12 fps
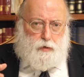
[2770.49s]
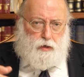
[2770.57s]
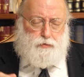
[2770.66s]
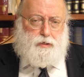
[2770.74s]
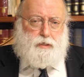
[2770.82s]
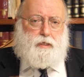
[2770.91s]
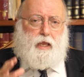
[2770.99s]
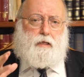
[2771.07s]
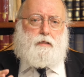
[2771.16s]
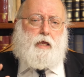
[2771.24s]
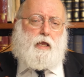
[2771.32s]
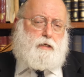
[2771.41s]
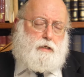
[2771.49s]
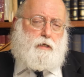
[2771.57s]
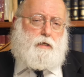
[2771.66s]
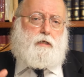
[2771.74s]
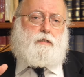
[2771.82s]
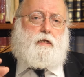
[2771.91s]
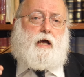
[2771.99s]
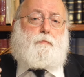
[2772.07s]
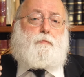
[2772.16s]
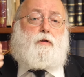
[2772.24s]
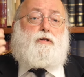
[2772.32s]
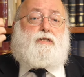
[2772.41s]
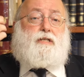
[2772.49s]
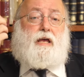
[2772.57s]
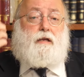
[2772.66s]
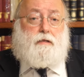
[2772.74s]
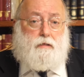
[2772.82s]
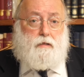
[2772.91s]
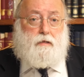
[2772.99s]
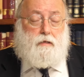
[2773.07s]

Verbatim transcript: we understand. Keser is the Kabbalah sale.